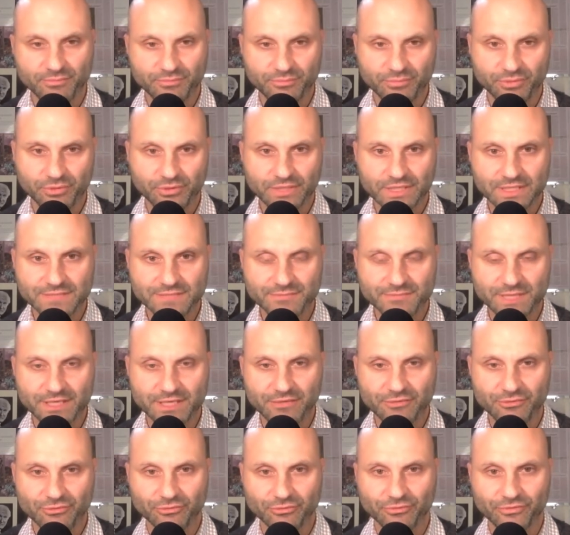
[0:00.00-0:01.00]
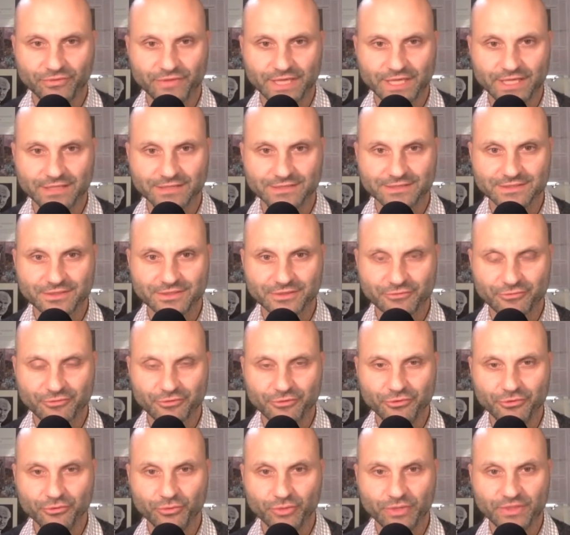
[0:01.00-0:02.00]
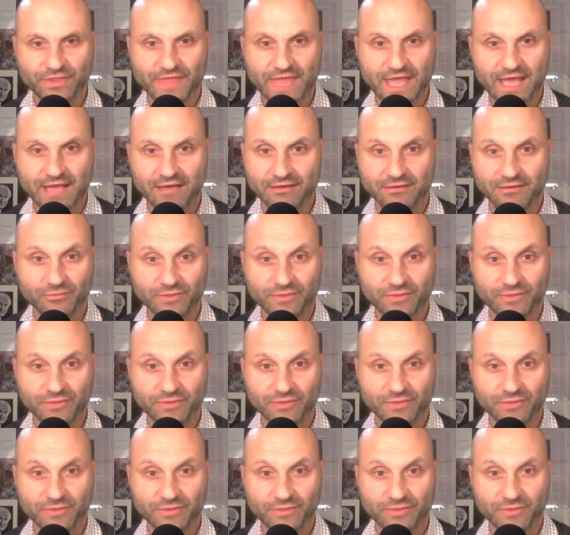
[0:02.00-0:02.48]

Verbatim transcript: put these medical things through without